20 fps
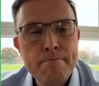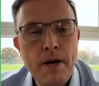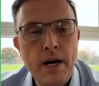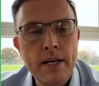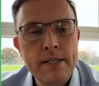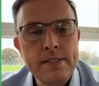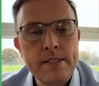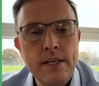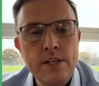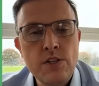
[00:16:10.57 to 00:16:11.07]

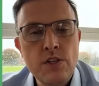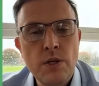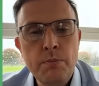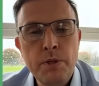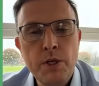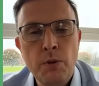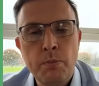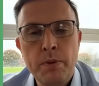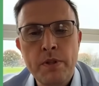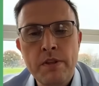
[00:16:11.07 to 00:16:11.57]
I'd say she'll
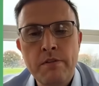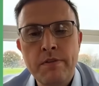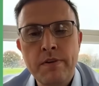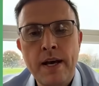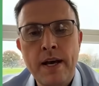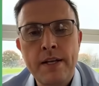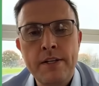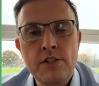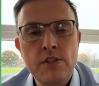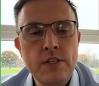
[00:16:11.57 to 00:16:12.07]
be up in the
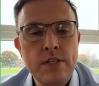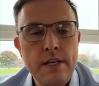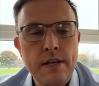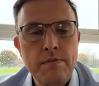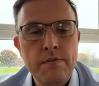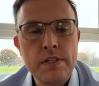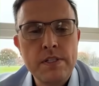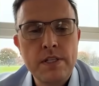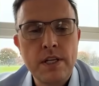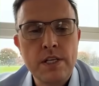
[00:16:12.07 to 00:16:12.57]
van. She
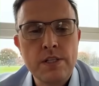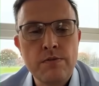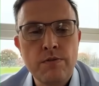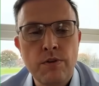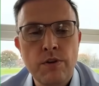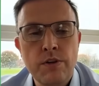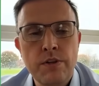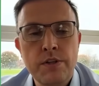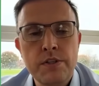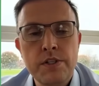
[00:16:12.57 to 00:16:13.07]
definitely stays
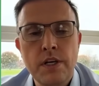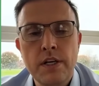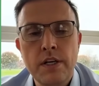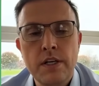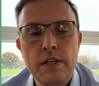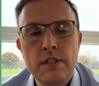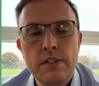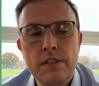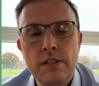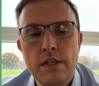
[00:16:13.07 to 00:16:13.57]
further.
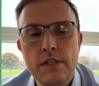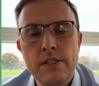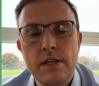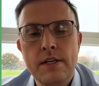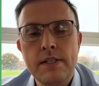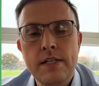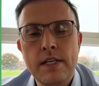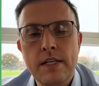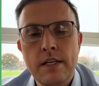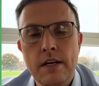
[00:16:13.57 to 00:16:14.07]

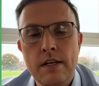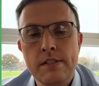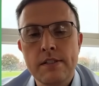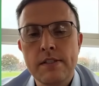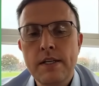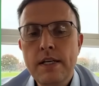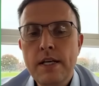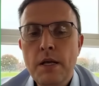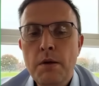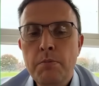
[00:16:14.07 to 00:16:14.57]
Dysart Enos,
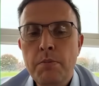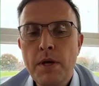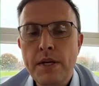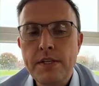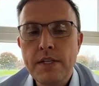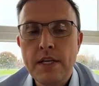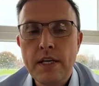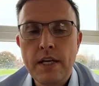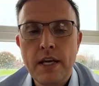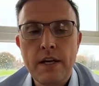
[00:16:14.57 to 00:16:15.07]

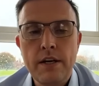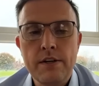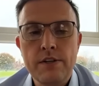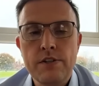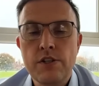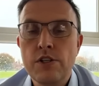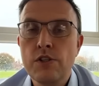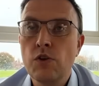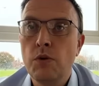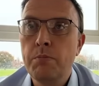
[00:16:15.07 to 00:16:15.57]
plenty of gears.
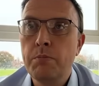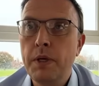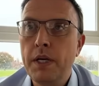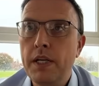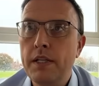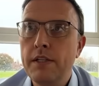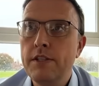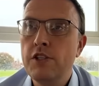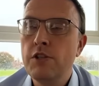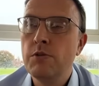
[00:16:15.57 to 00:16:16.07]
She's
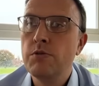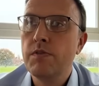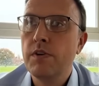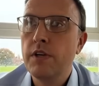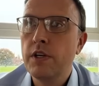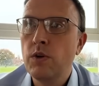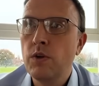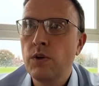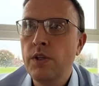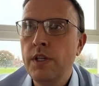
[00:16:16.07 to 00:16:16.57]
unbeaten. She was
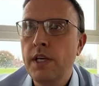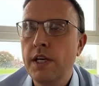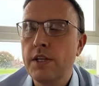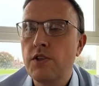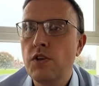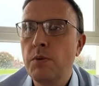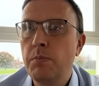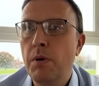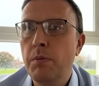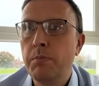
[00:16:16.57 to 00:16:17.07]
very good in the
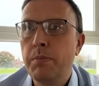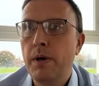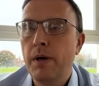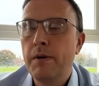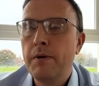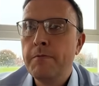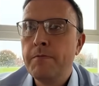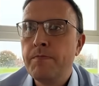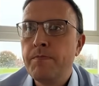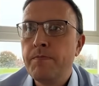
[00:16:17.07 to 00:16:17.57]
entry bumper.